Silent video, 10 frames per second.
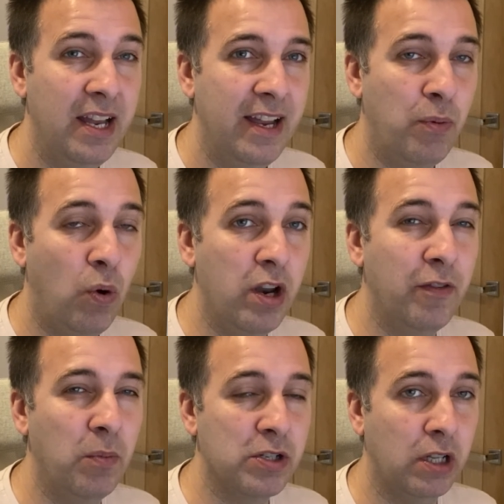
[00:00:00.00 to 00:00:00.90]
If one of
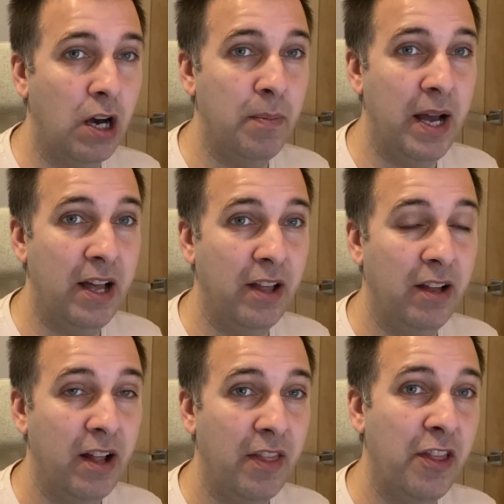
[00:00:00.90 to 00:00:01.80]
them was a lot better
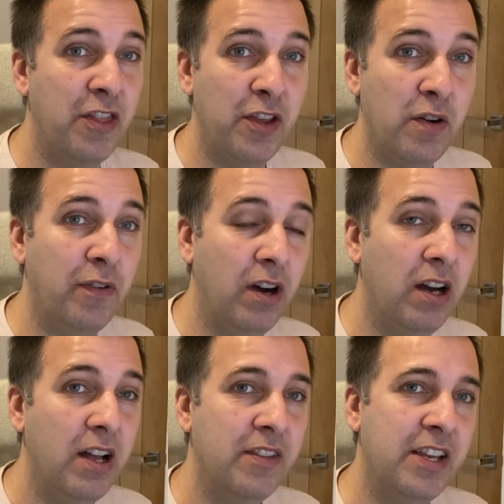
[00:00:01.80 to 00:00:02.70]
than the
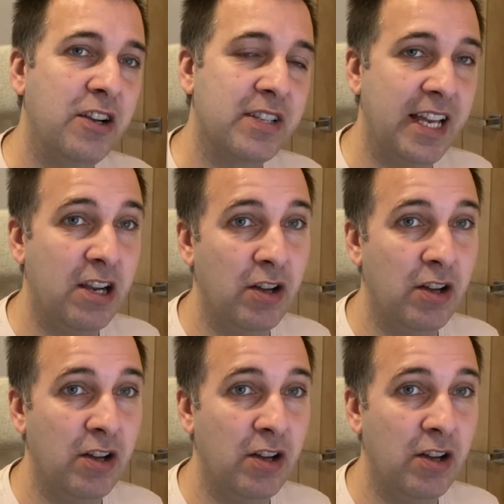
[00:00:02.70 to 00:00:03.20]
other, then you could take